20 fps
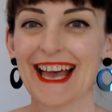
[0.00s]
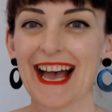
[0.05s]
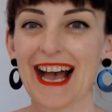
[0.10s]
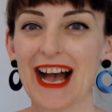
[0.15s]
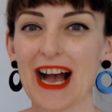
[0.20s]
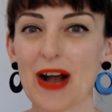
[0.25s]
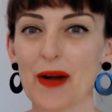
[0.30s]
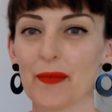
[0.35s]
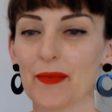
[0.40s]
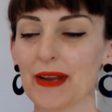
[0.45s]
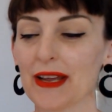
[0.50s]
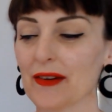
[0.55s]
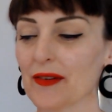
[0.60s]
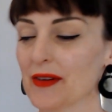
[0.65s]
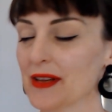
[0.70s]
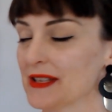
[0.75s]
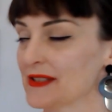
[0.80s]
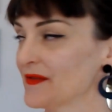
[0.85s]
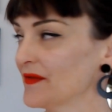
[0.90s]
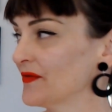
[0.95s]

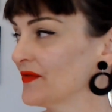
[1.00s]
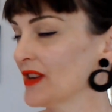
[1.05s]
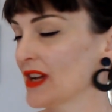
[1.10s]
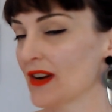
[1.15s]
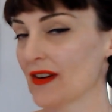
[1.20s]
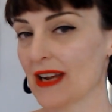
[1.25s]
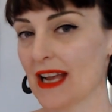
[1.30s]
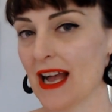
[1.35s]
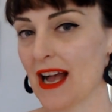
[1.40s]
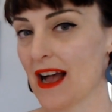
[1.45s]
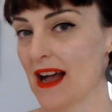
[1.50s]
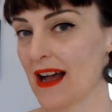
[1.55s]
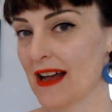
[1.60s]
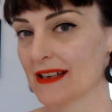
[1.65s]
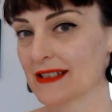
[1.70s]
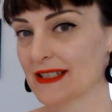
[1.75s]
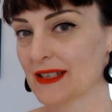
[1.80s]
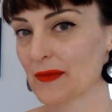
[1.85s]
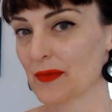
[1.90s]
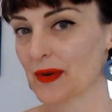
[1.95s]
It's very
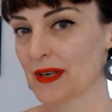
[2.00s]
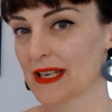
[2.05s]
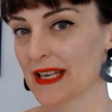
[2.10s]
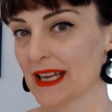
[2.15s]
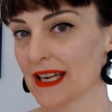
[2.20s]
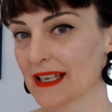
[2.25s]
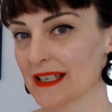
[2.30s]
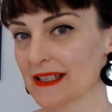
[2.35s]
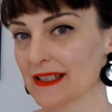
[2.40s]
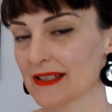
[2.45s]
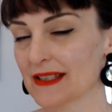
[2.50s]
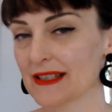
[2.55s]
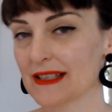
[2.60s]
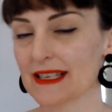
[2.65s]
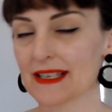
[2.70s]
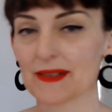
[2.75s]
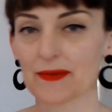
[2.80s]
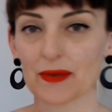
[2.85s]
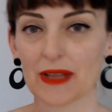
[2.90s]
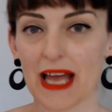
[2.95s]
hard to predict
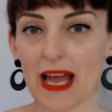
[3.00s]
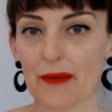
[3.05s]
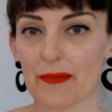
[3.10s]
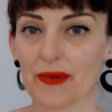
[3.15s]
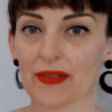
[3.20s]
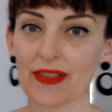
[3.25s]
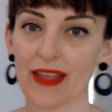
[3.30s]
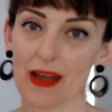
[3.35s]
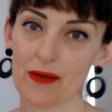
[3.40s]
this will happen,